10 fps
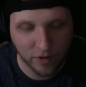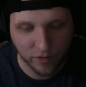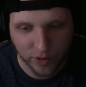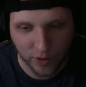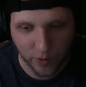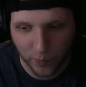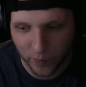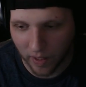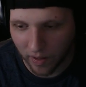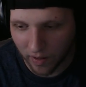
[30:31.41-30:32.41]
so when
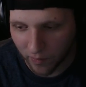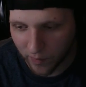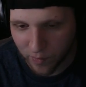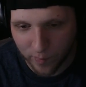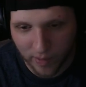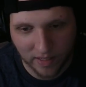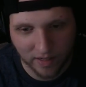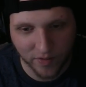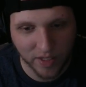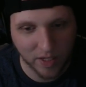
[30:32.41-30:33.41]
I reformatted and
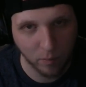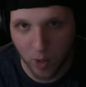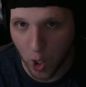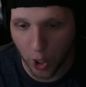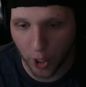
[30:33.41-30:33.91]
everything, gone.